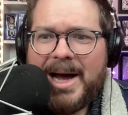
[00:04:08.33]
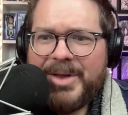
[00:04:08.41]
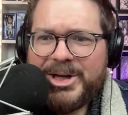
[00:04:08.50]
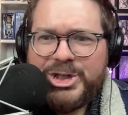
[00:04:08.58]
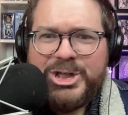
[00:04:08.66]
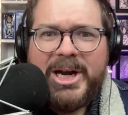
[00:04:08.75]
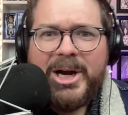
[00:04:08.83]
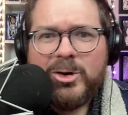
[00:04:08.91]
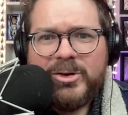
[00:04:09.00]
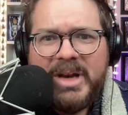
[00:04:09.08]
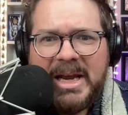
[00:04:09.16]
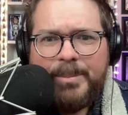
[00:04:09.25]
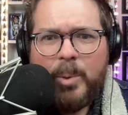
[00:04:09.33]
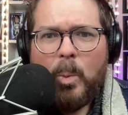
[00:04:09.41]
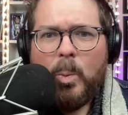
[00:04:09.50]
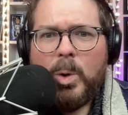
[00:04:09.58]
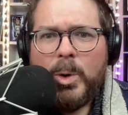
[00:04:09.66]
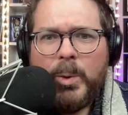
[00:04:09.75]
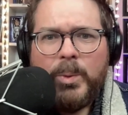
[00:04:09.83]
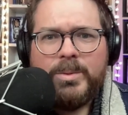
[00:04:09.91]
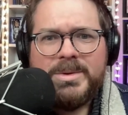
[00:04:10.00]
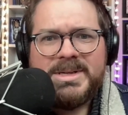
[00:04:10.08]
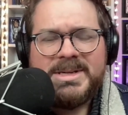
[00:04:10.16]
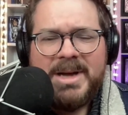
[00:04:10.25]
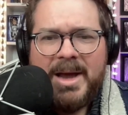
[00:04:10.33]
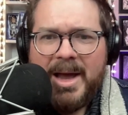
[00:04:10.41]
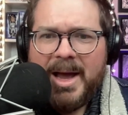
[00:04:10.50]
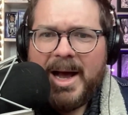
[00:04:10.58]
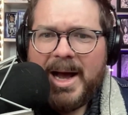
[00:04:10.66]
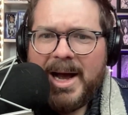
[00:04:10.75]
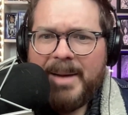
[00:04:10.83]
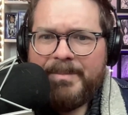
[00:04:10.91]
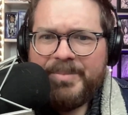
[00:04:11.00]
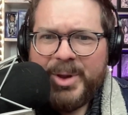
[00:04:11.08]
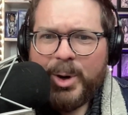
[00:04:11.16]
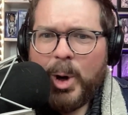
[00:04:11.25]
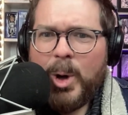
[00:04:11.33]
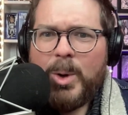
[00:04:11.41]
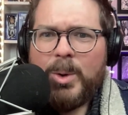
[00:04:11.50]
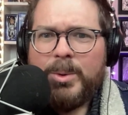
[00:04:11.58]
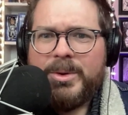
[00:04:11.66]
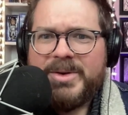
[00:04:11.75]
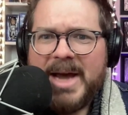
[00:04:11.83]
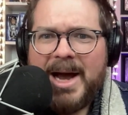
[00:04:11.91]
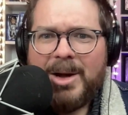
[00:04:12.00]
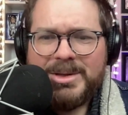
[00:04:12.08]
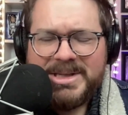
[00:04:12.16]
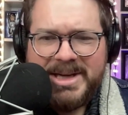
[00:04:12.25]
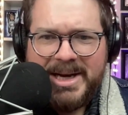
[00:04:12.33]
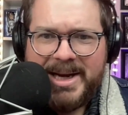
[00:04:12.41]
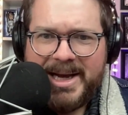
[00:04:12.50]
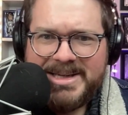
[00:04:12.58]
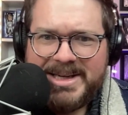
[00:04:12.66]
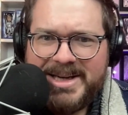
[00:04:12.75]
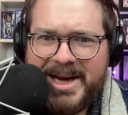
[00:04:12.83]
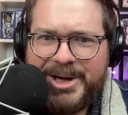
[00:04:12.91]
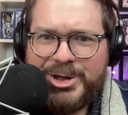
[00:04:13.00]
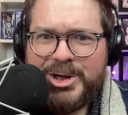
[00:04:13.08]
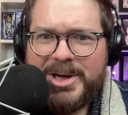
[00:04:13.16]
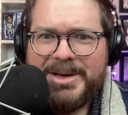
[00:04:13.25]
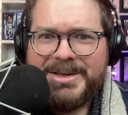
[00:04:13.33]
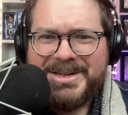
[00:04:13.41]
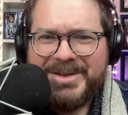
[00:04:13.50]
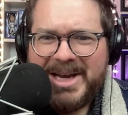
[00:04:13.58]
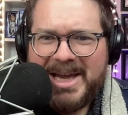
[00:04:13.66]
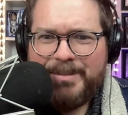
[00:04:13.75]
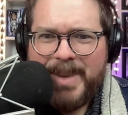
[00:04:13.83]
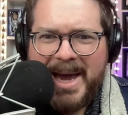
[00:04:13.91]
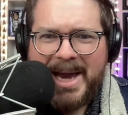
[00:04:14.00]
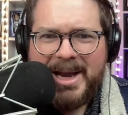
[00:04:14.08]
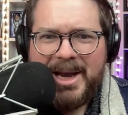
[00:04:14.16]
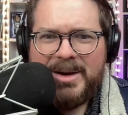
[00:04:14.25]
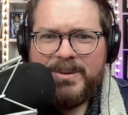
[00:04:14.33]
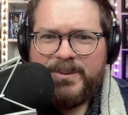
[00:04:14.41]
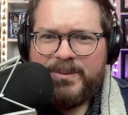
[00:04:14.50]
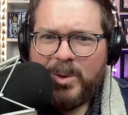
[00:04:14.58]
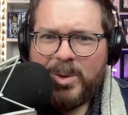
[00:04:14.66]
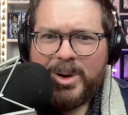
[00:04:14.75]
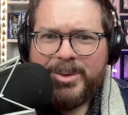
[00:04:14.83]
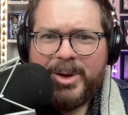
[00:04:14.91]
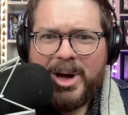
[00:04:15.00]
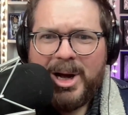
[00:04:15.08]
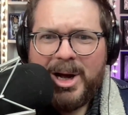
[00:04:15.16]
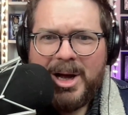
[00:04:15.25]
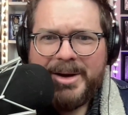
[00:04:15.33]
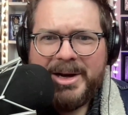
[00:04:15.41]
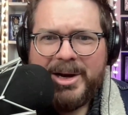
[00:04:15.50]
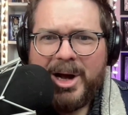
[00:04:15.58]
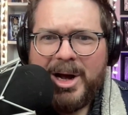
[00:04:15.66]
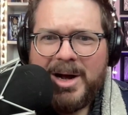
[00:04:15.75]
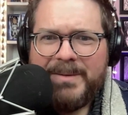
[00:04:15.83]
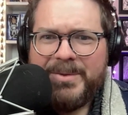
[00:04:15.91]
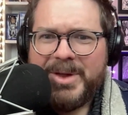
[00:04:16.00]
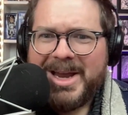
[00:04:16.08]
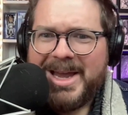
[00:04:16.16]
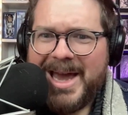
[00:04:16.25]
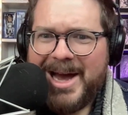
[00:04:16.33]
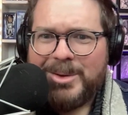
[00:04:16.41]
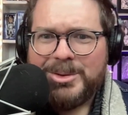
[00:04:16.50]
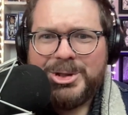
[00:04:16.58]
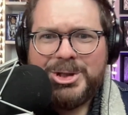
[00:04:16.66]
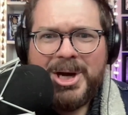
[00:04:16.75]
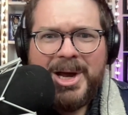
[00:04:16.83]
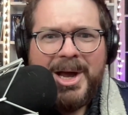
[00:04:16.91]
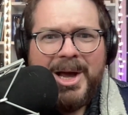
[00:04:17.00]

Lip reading: They share deep wounds, their own doubts and hesitations, and they get back and forth on and off the couch.